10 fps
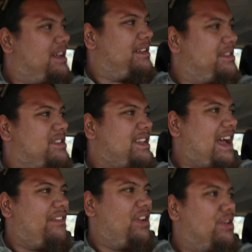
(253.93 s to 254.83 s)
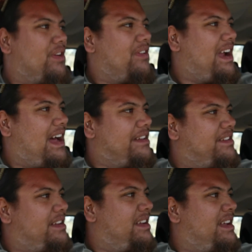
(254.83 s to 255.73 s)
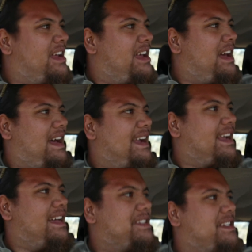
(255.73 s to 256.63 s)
just have a look around, I guess.